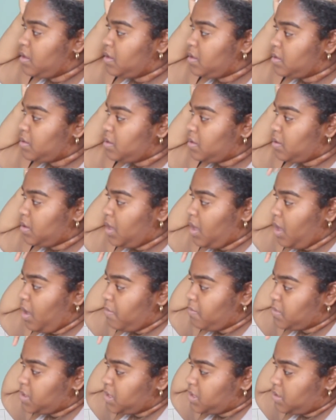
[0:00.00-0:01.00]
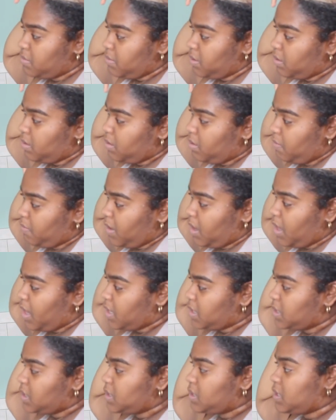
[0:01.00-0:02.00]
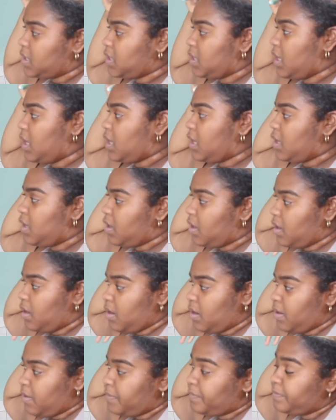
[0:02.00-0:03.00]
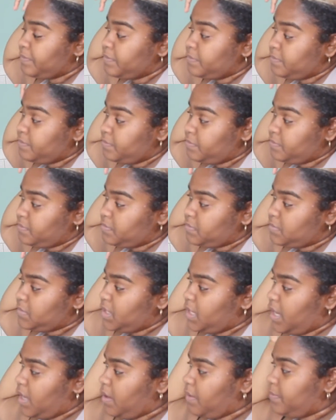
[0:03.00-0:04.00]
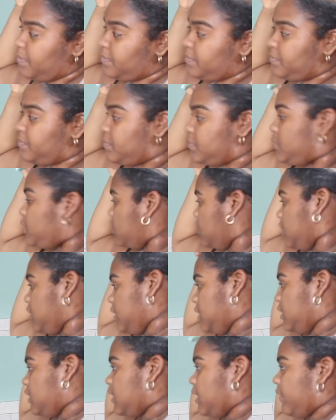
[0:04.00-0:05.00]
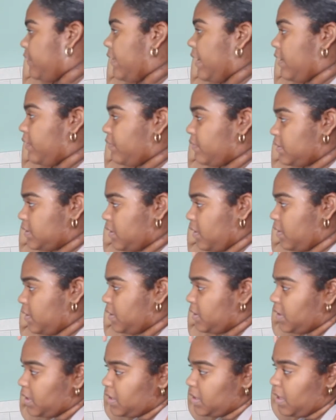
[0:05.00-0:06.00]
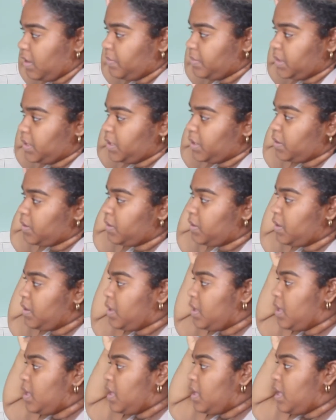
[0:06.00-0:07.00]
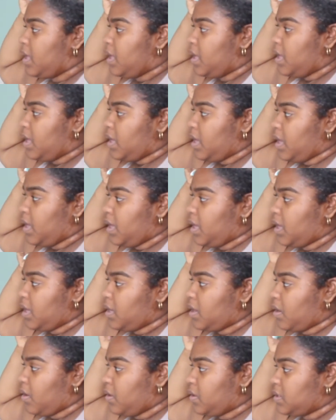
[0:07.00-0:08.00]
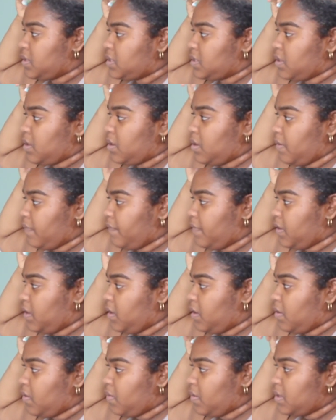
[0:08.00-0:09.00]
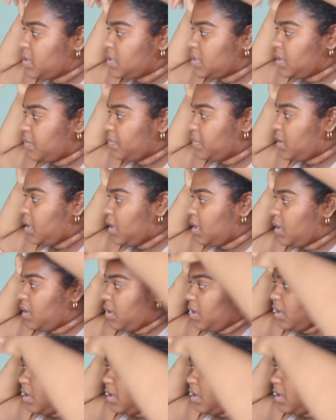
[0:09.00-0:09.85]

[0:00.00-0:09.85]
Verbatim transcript: So yeah, I'm just about to do my edges and then yeah, you can see the final result in the thumbnail. And I'll insert a video or something.